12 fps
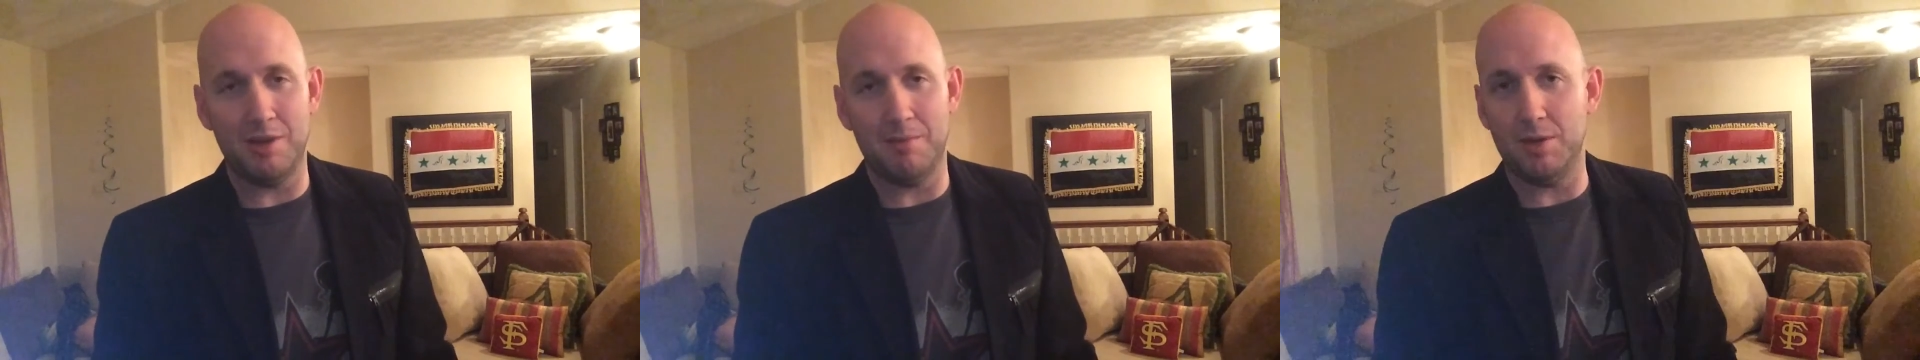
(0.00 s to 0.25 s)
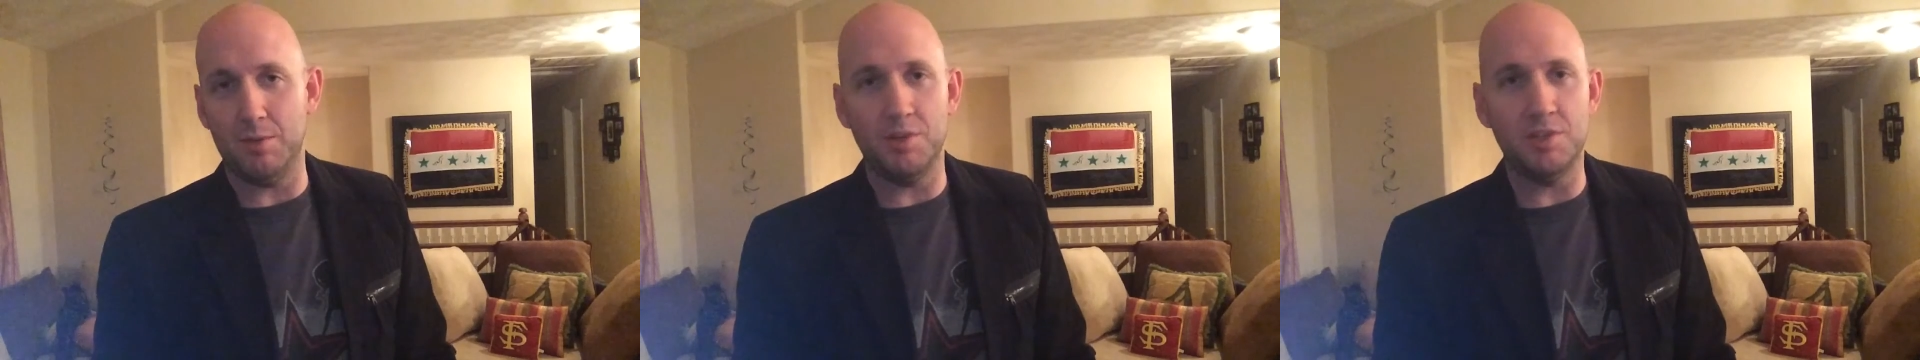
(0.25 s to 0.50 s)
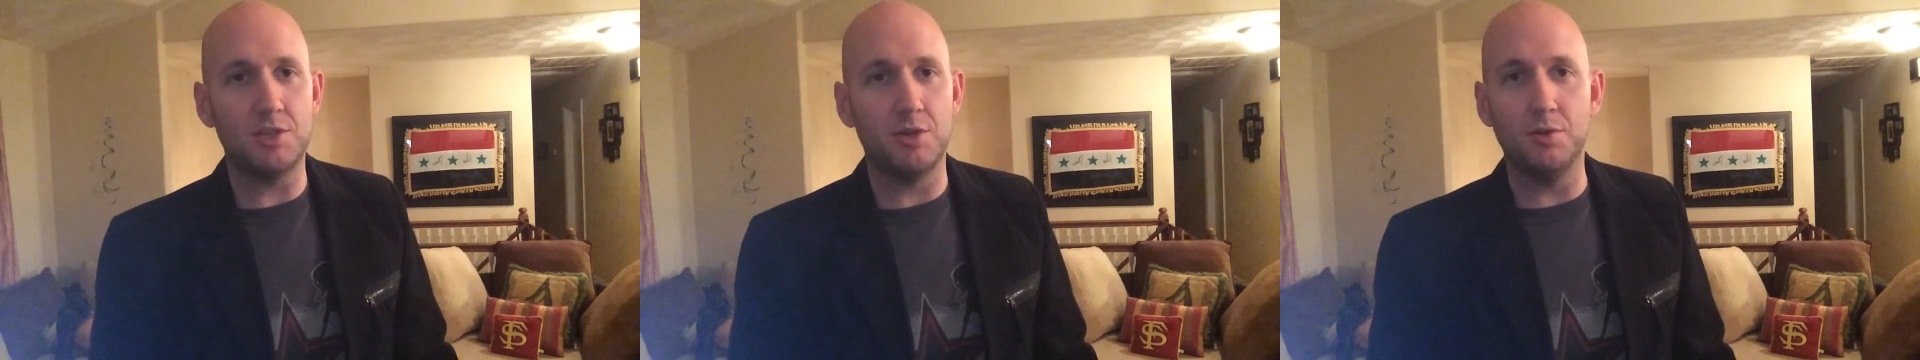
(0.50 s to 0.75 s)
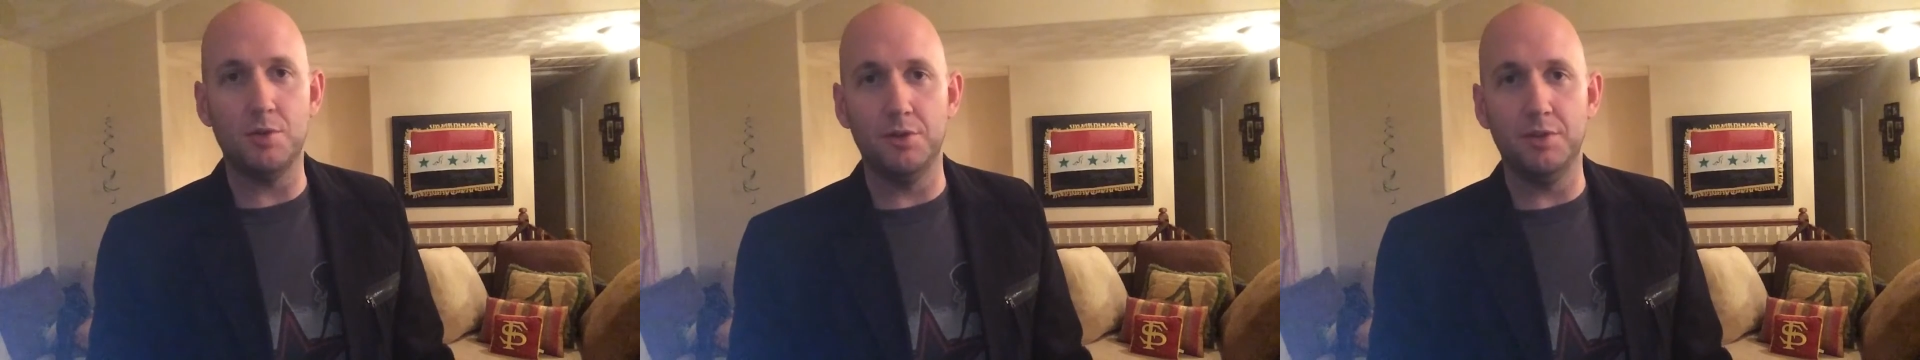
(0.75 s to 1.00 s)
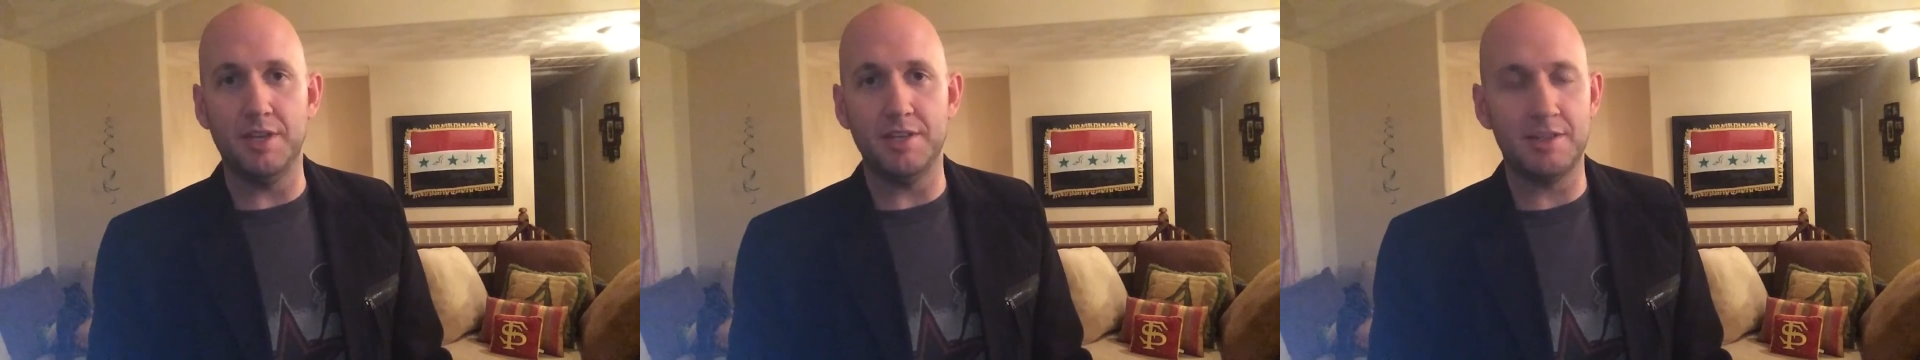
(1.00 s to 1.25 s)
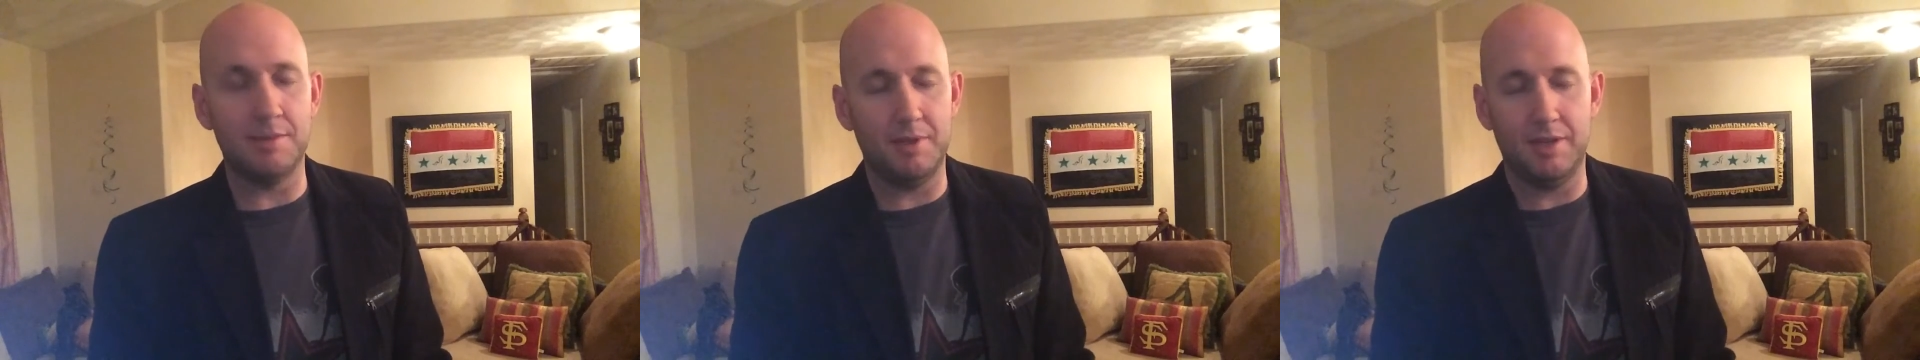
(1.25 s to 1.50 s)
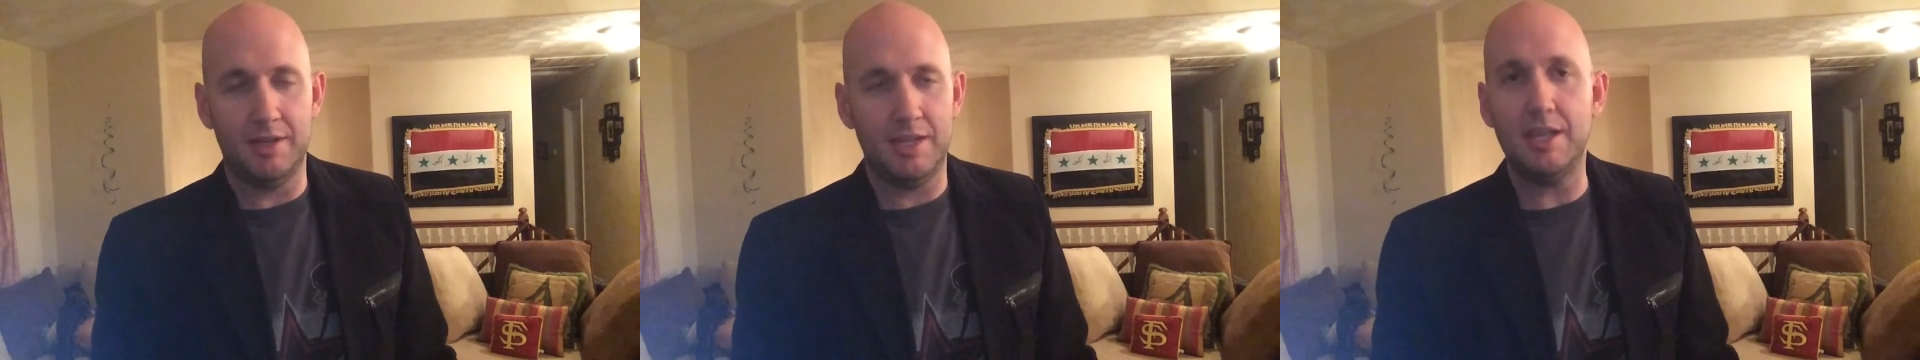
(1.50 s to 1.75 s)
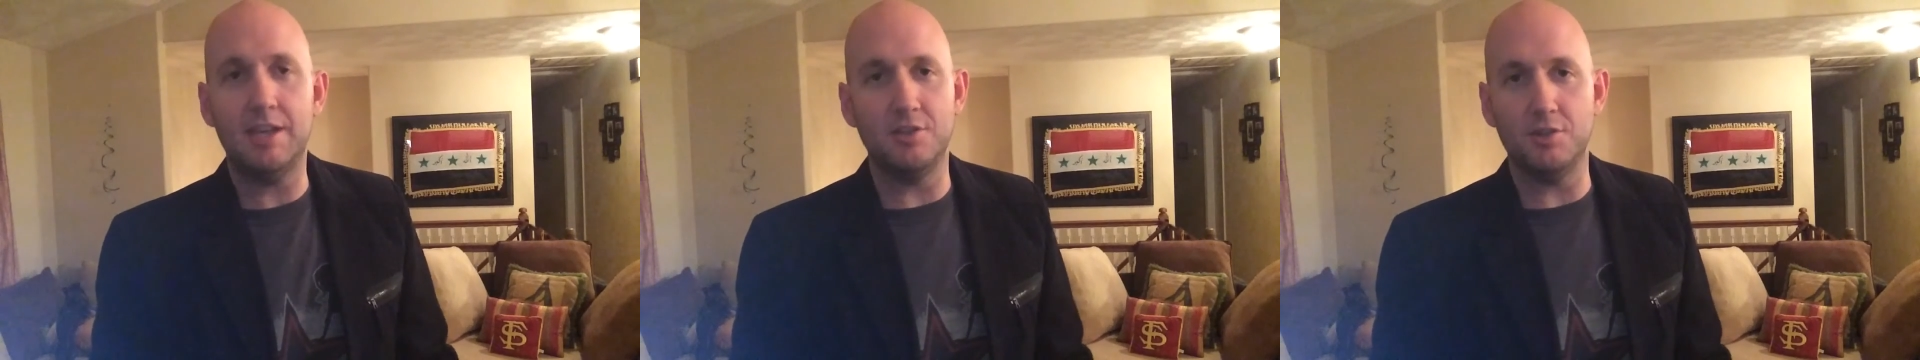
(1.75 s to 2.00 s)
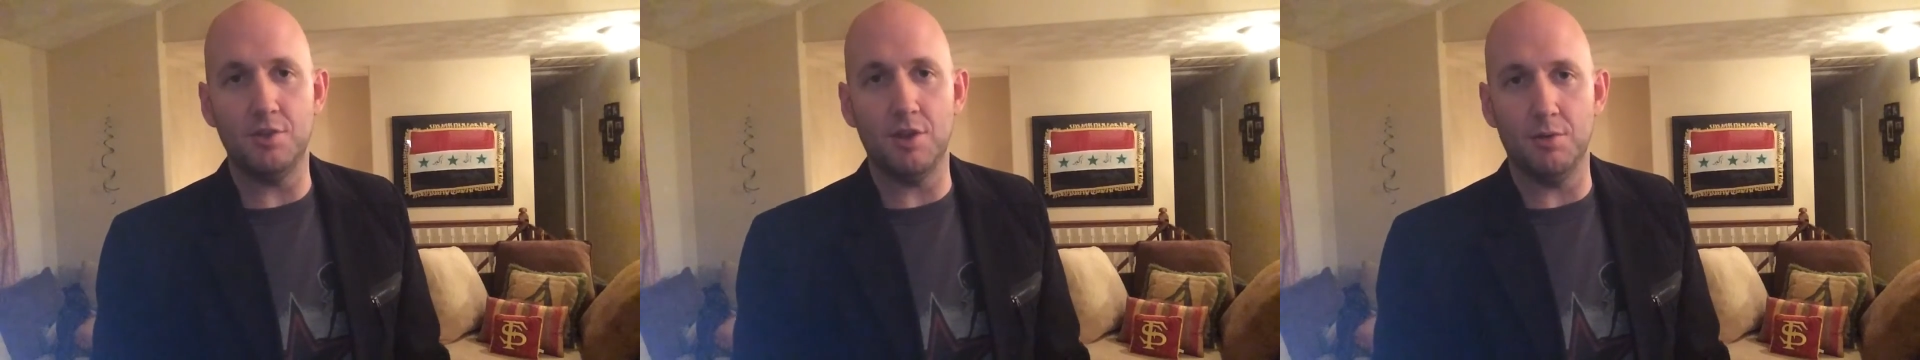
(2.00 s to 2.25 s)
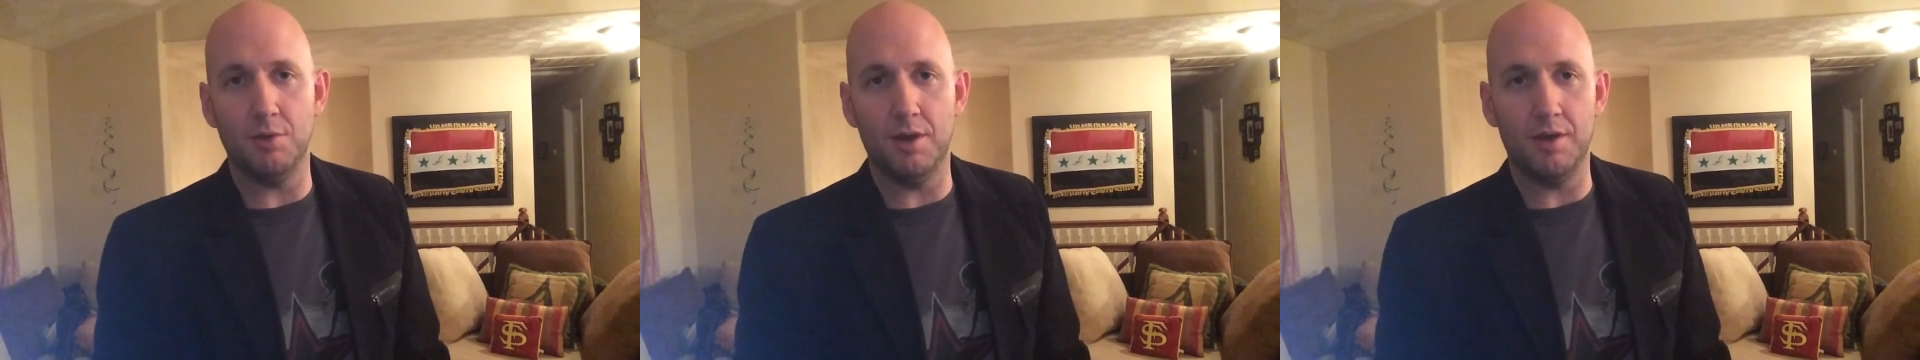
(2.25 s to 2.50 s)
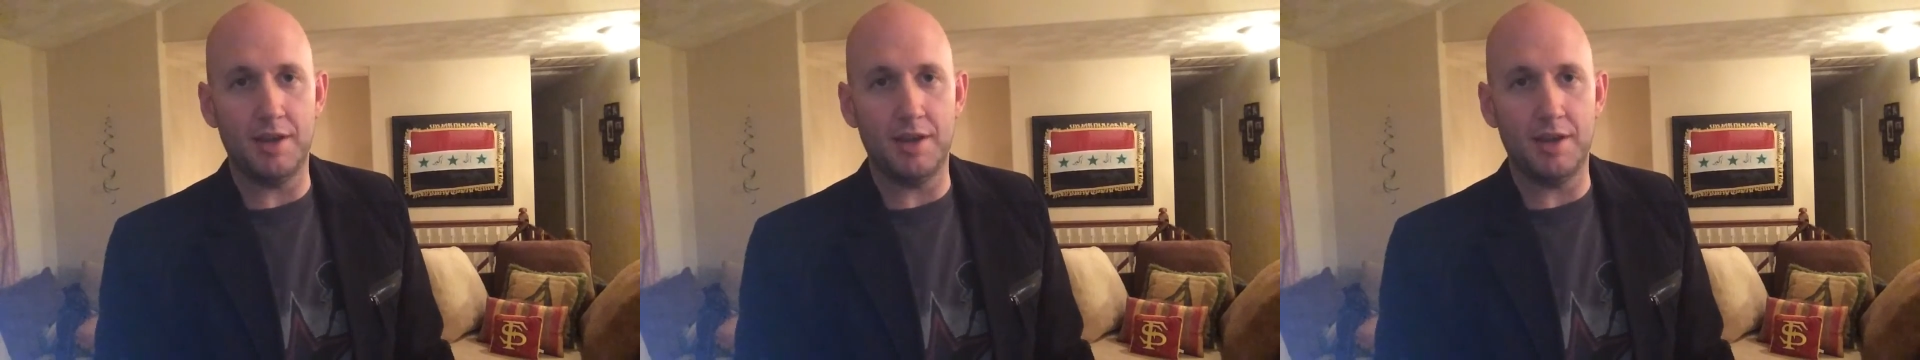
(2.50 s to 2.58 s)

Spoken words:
I mean, when Stone Cold does something, he can do no wrong.